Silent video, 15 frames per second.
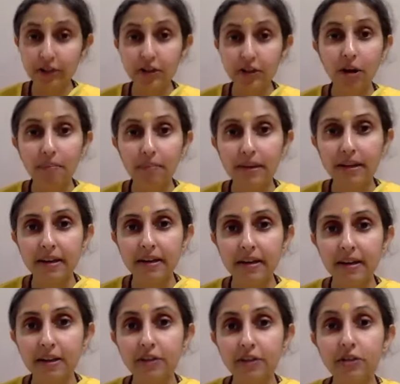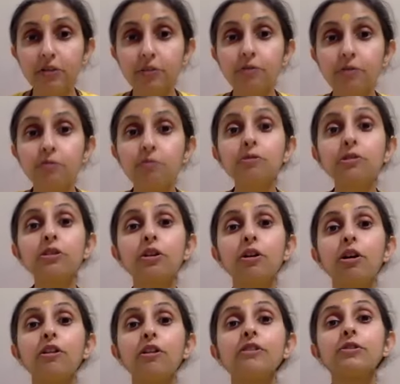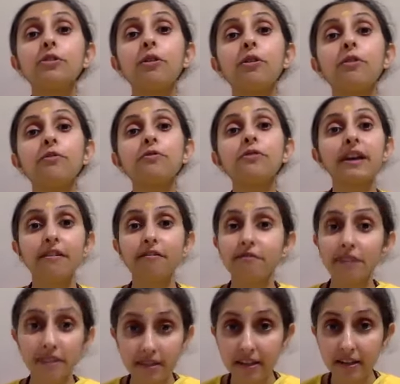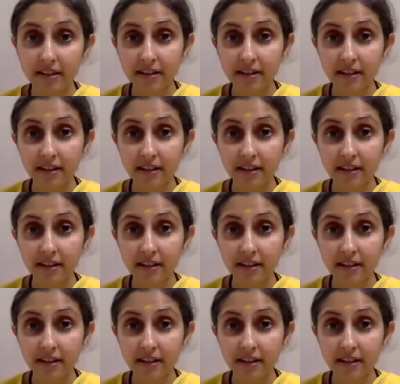topic, the root cause of everything.